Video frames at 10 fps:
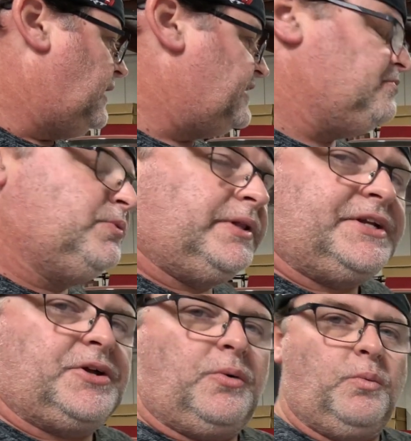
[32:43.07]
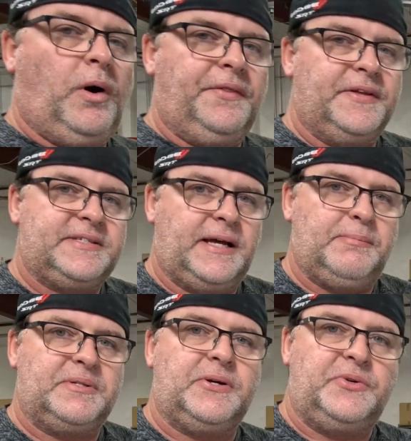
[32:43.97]
I really don't want this
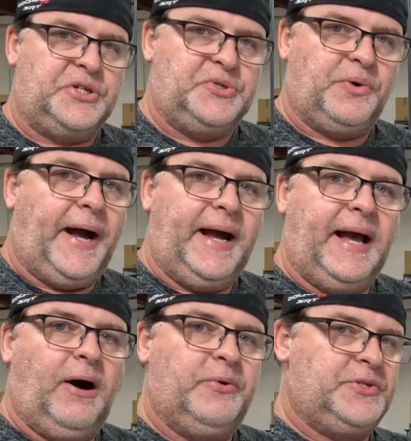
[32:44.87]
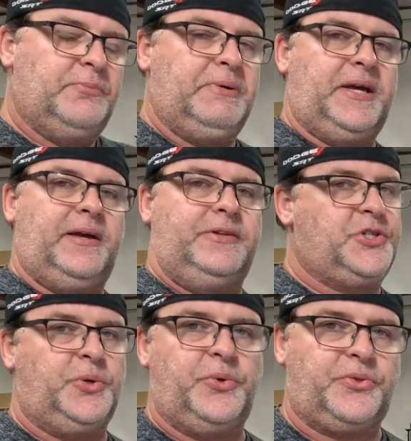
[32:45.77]
episode to drag out to be
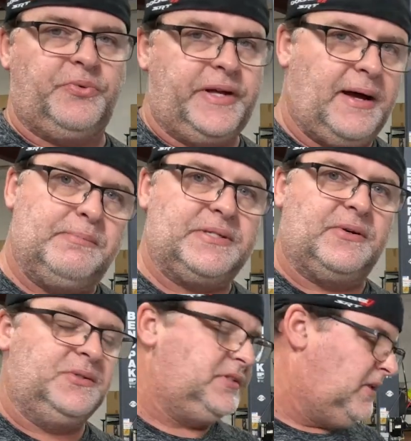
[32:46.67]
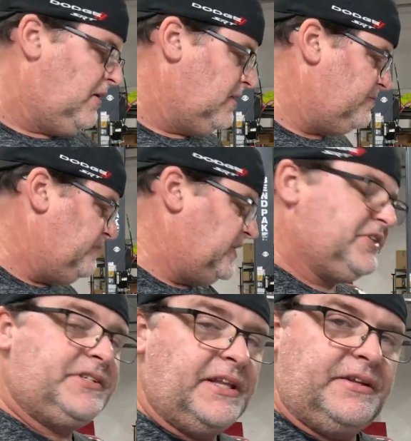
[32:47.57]
2-3 episodes long of me
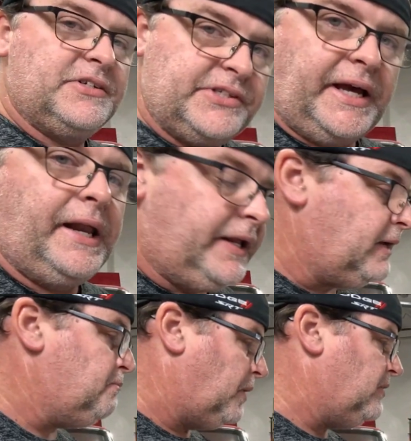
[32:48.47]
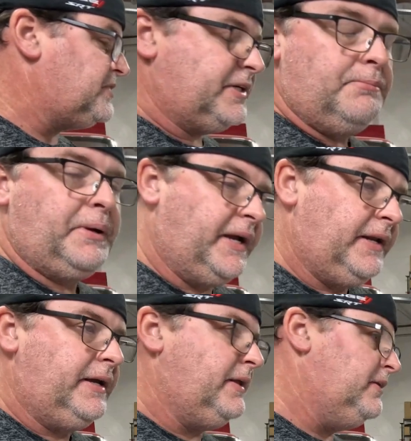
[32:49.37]
just sitting there sanding and polishing and
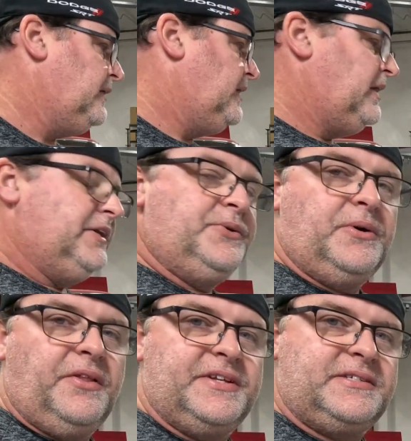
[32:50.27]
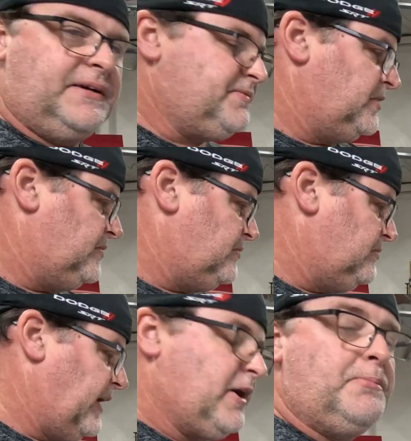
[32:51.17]
painting and doing all this stuff to
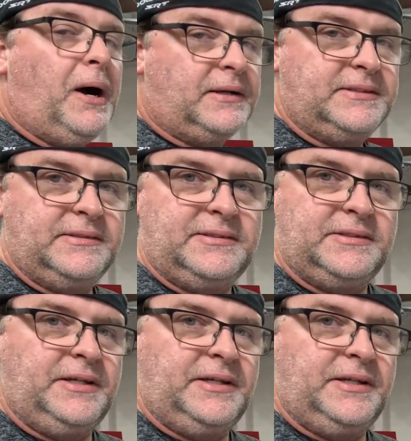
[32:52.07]
air boxes,